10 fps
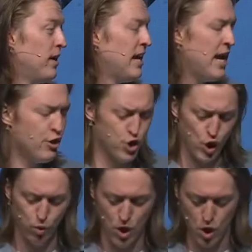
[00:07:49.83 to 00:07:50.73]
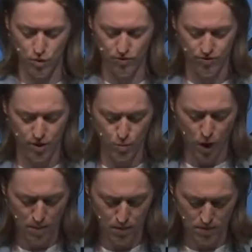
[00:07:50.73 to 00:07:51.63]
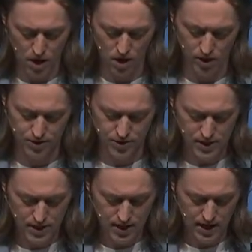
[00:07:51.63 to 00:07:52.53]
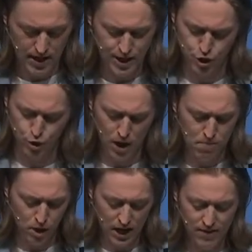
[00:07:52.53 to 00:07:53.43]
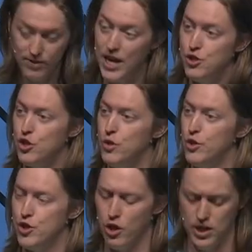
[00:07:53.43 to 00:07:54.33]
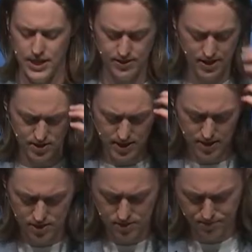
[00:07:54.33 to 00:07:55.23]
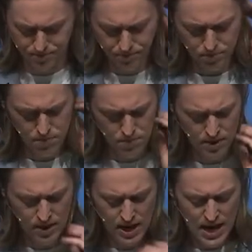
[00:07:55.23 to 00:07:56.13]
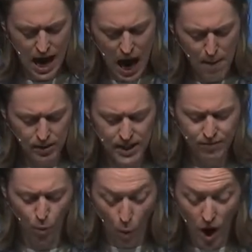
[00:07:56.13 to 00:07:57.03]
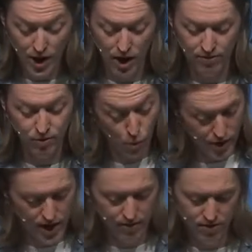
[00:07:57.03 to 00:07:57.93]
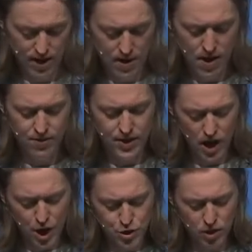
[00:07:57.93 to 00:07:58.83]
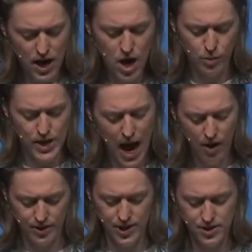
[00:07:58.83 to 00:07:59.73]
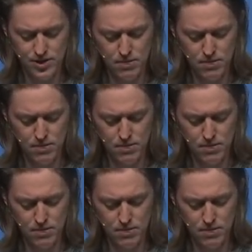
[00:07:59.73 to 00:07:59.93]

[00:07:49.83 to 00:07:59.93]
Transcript: Here's a quote from Robert Mulholland uh, in his great book, Invitation to a Journey. He says this I believe one of, one of, the underlying realities